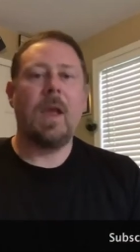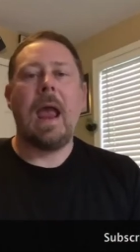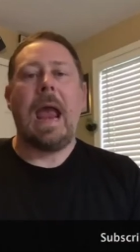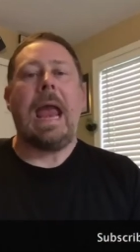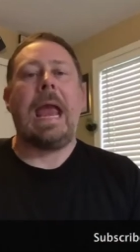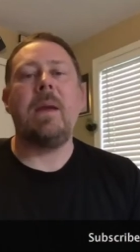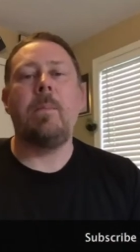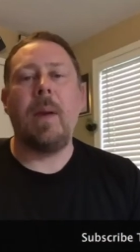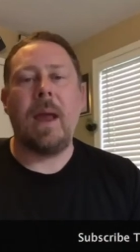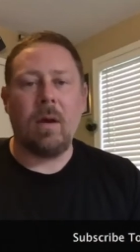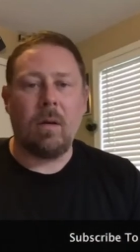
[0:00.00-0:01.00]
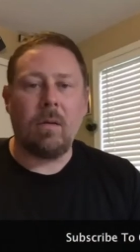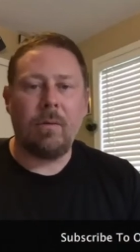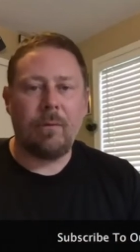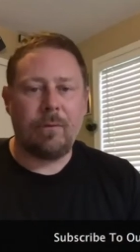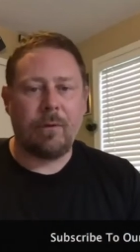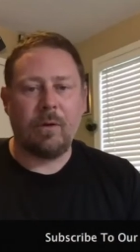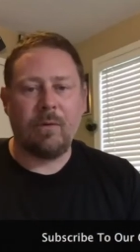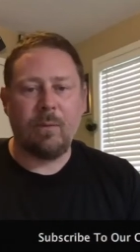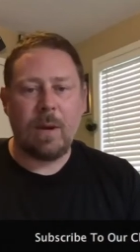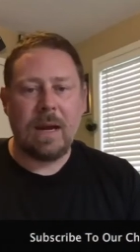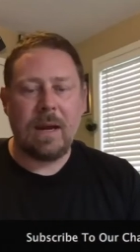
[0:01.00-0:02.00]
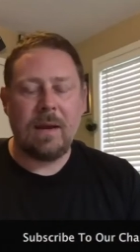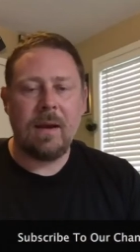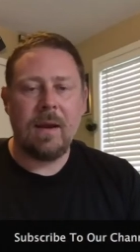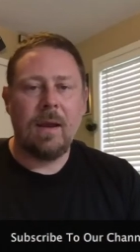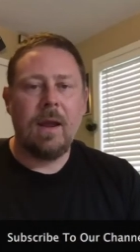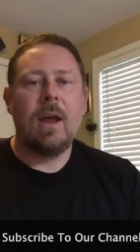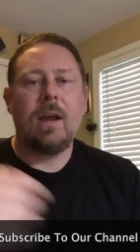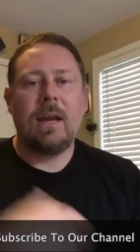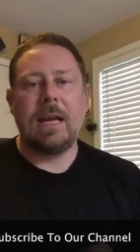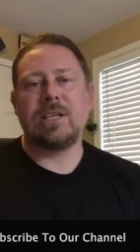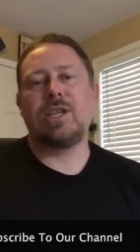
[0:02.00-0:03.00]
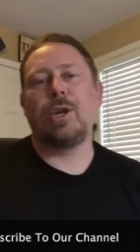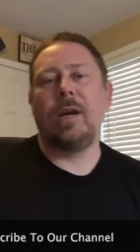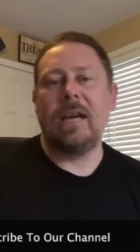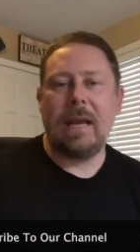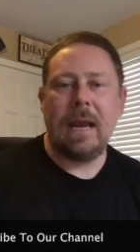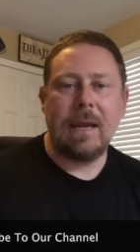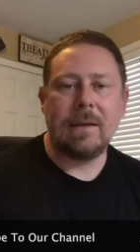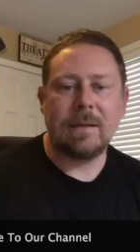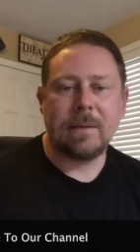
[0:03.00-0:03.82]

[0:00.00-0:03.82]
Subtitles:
hay bale full of weed gets 30 days.